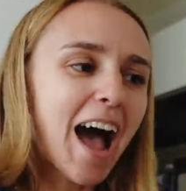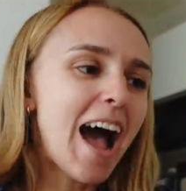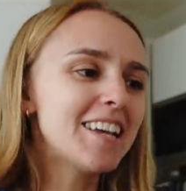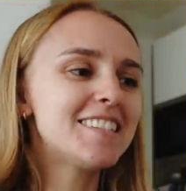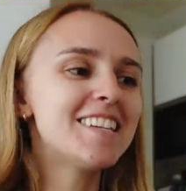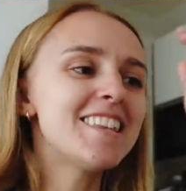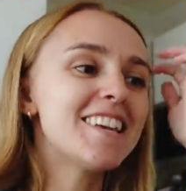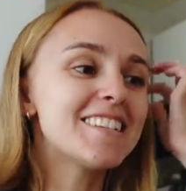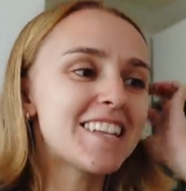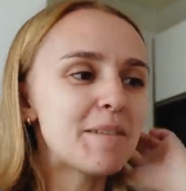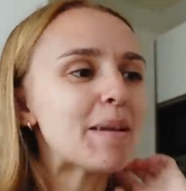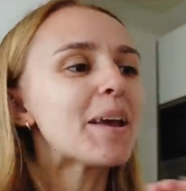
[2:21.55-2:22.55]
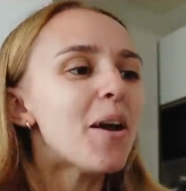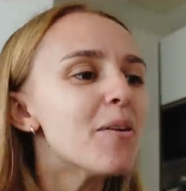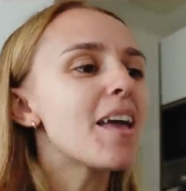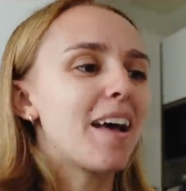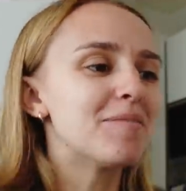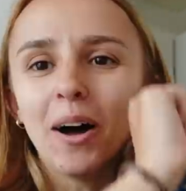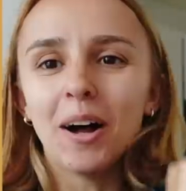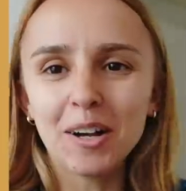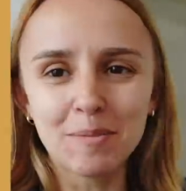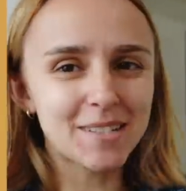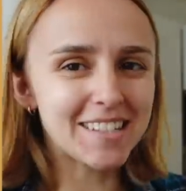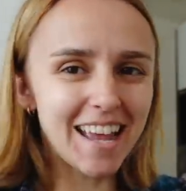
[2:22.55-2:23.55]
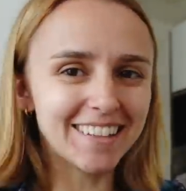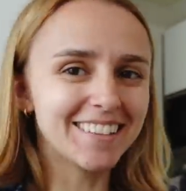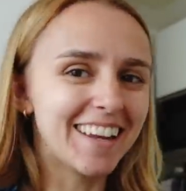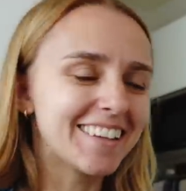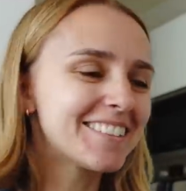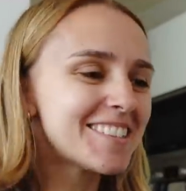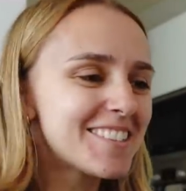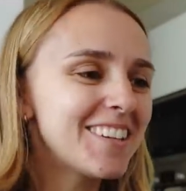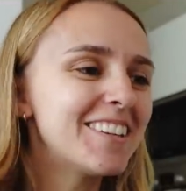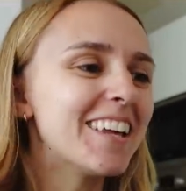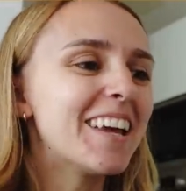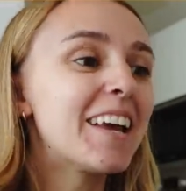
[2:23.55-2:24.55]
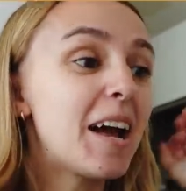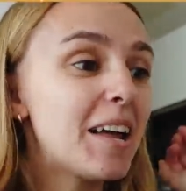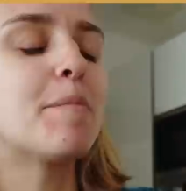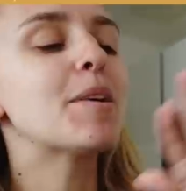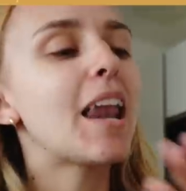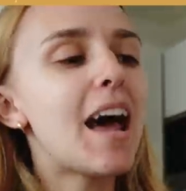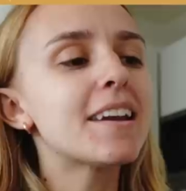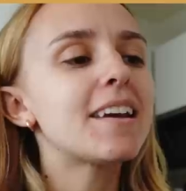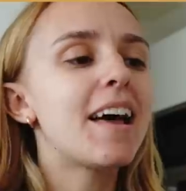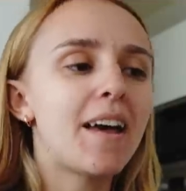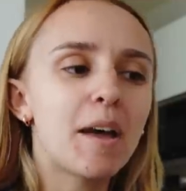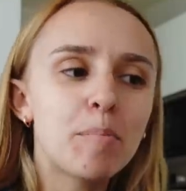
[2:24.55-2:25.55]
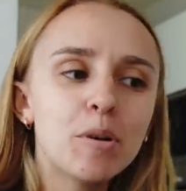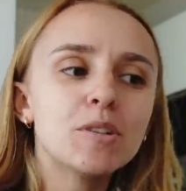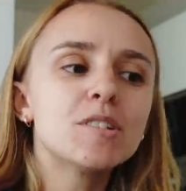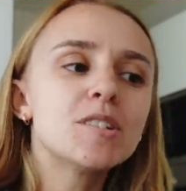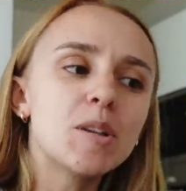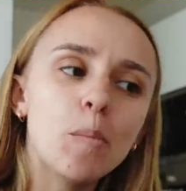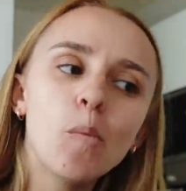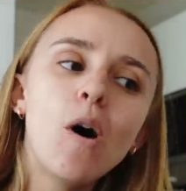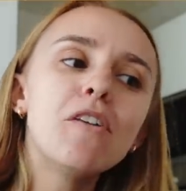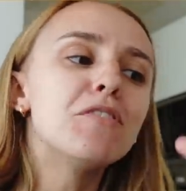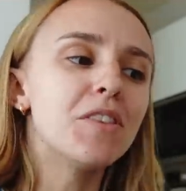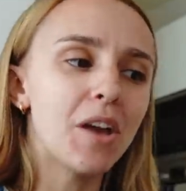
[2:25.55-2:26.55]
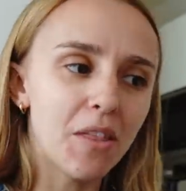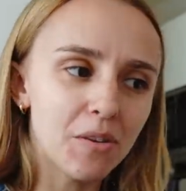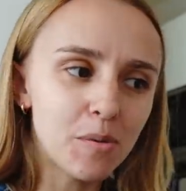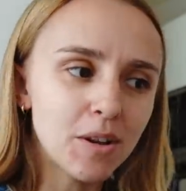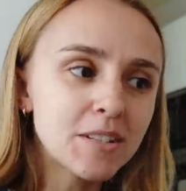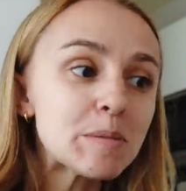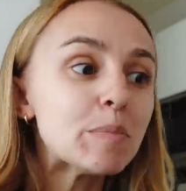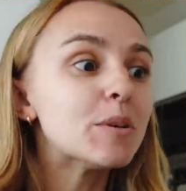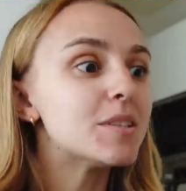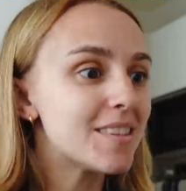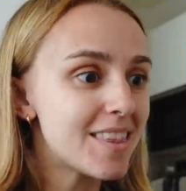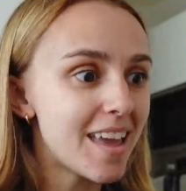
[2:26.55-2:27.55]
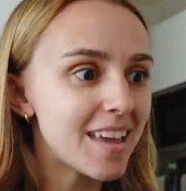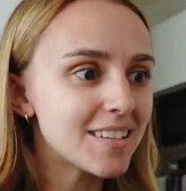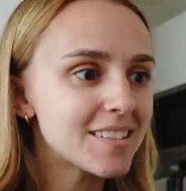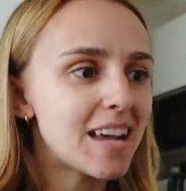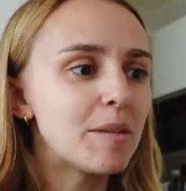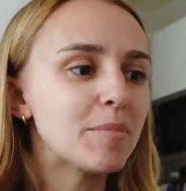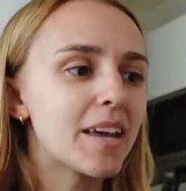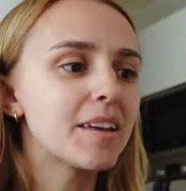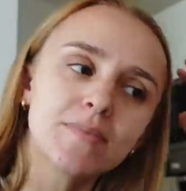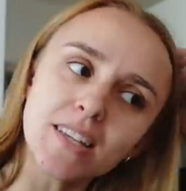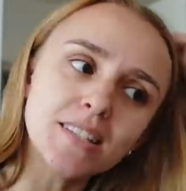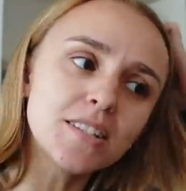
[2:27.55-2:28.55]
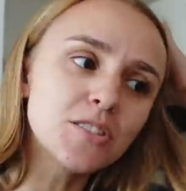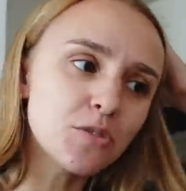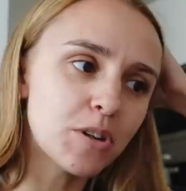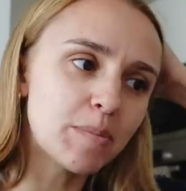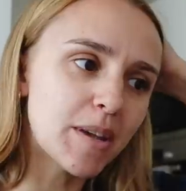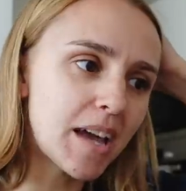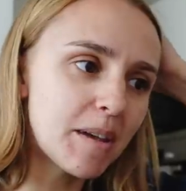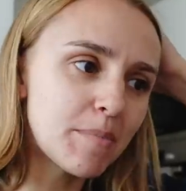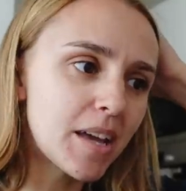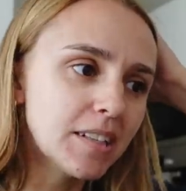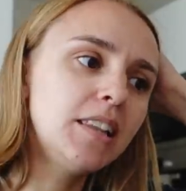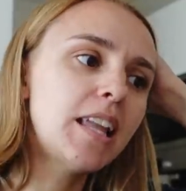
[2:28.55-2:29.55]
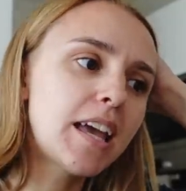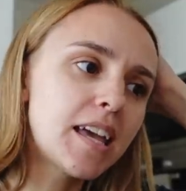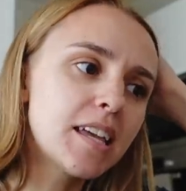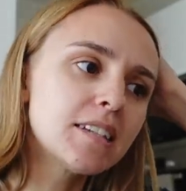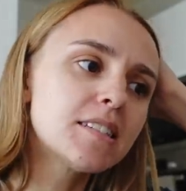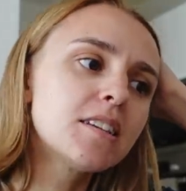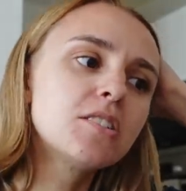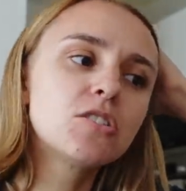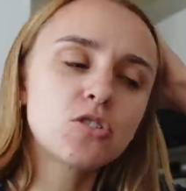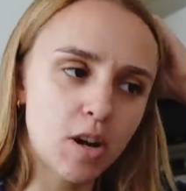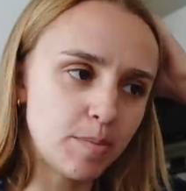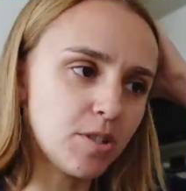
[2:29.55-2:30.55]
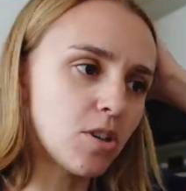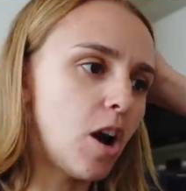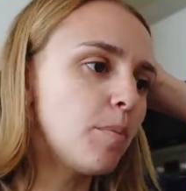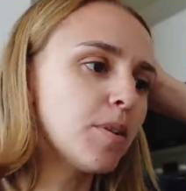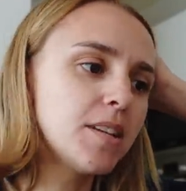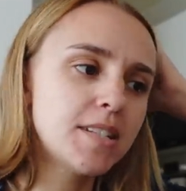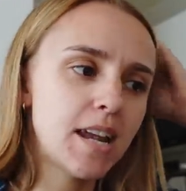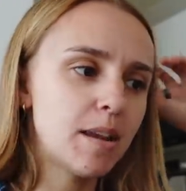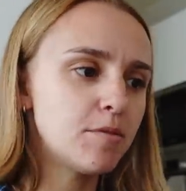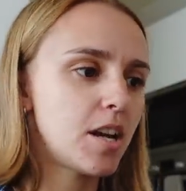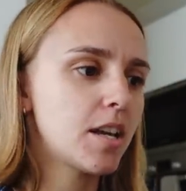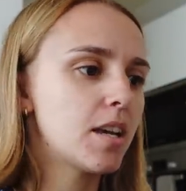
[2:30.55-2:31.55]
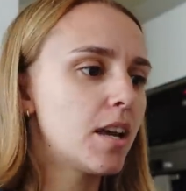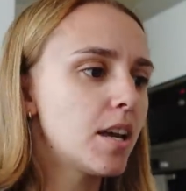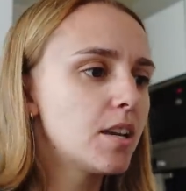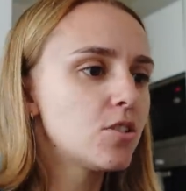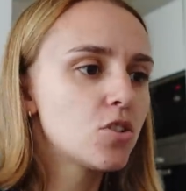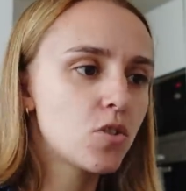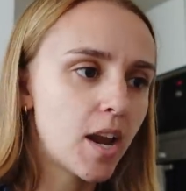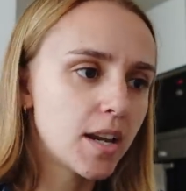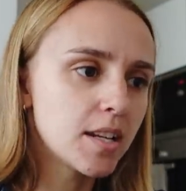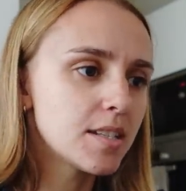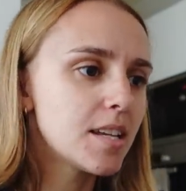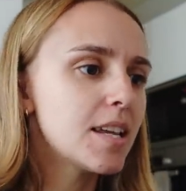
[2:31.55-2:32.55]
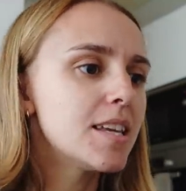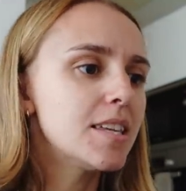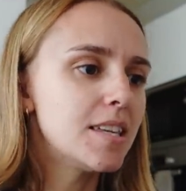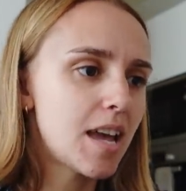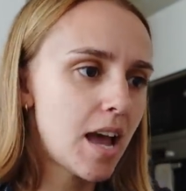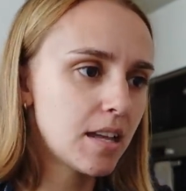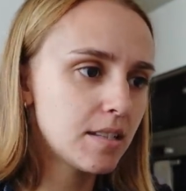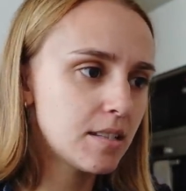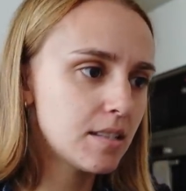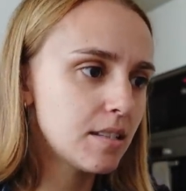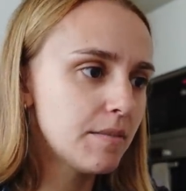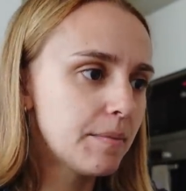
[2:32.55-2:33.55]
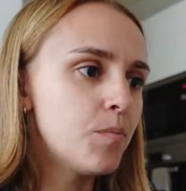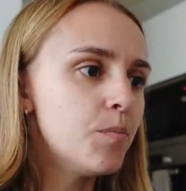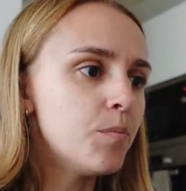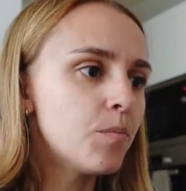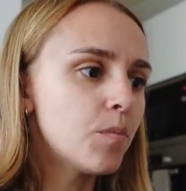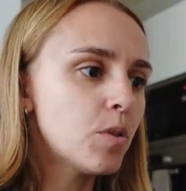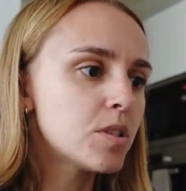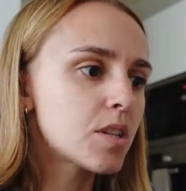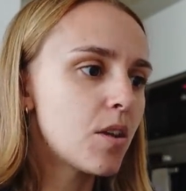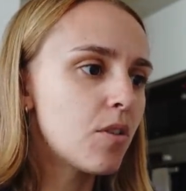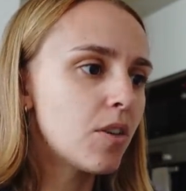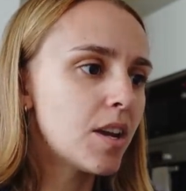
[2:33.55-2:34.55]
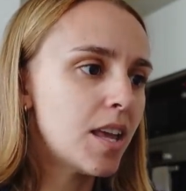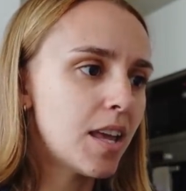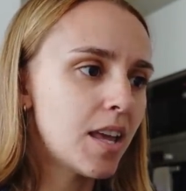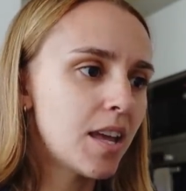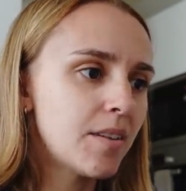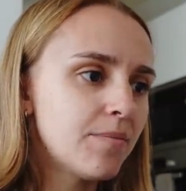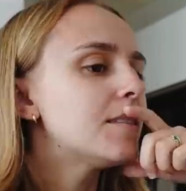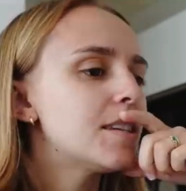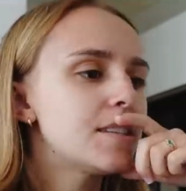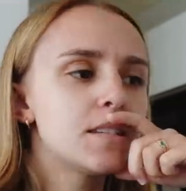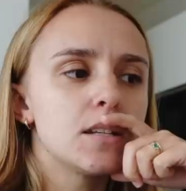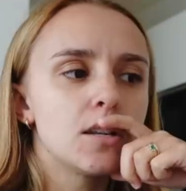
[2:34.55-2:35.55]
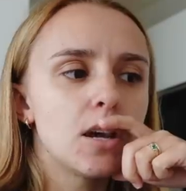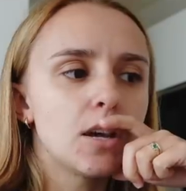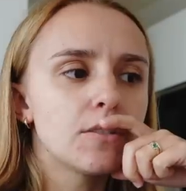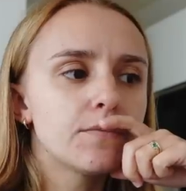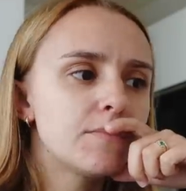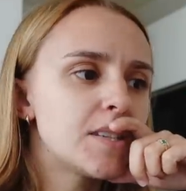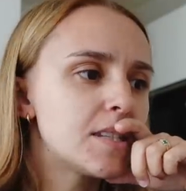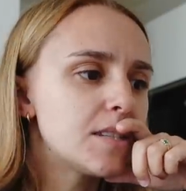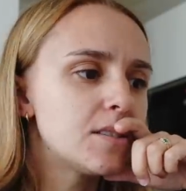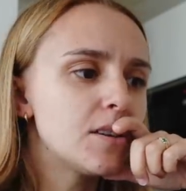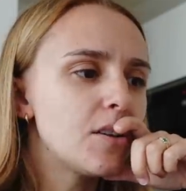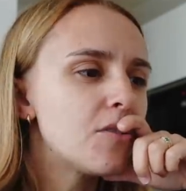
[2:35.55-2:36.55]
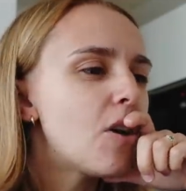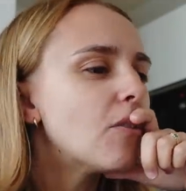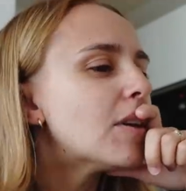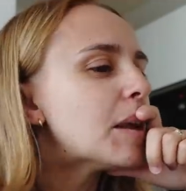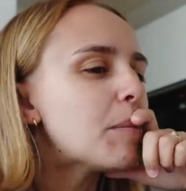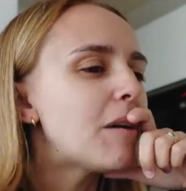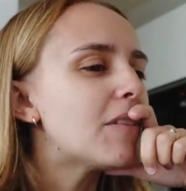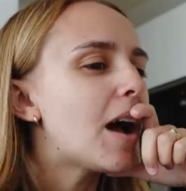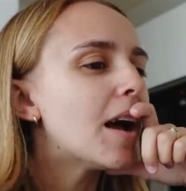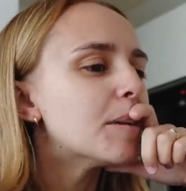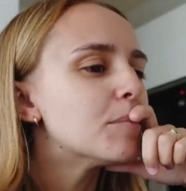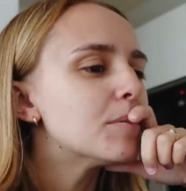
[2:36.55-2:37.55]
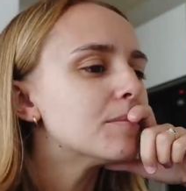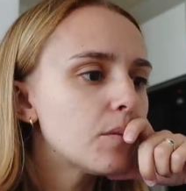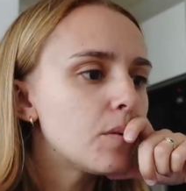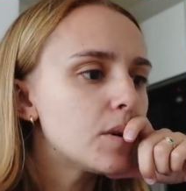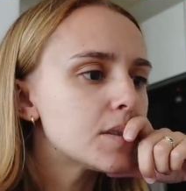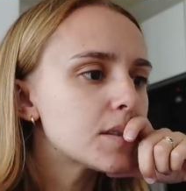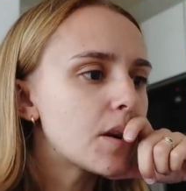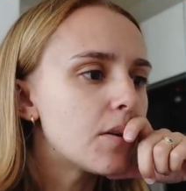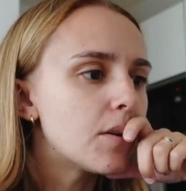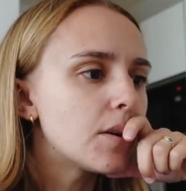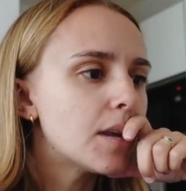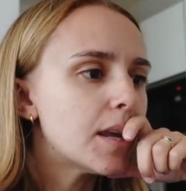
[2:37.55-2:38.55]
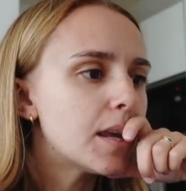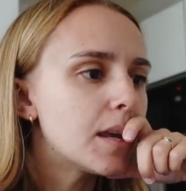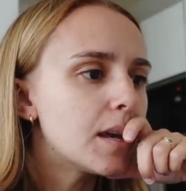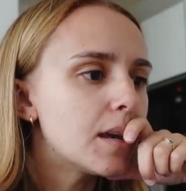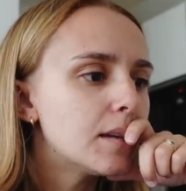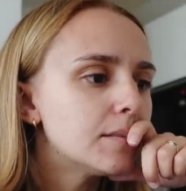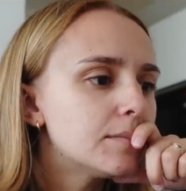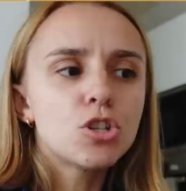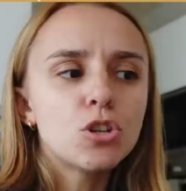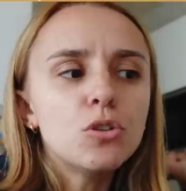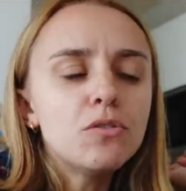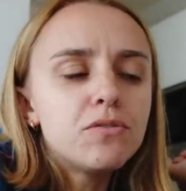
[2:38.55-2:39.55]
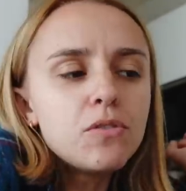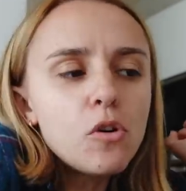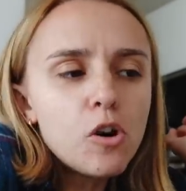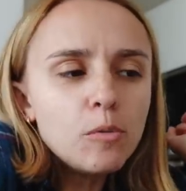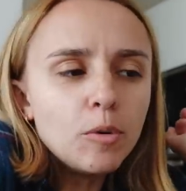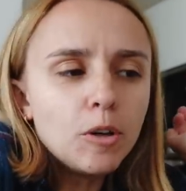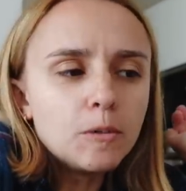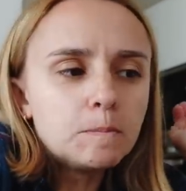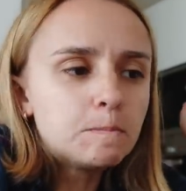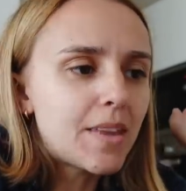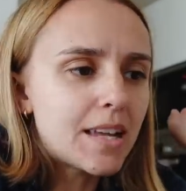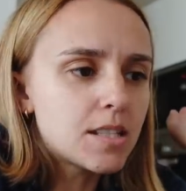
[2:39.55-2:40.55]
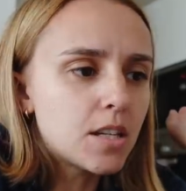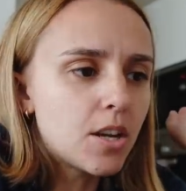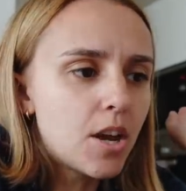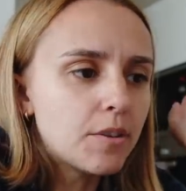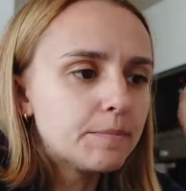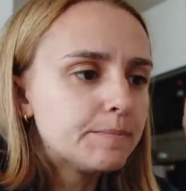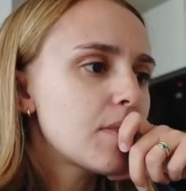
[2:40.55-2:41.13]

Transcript: I see this and I'm like, oh yeah, one hundred percent. Like suddenly I'm glad that I put somewhat for the other ones, because this, I'm like, this is screaming at me. Leggings, stripy top, denim jacket, trainers, yes. Hmm, what's going on here? This is a no. This is not, not really my vibe. What's going on here? Too formal. That's a no.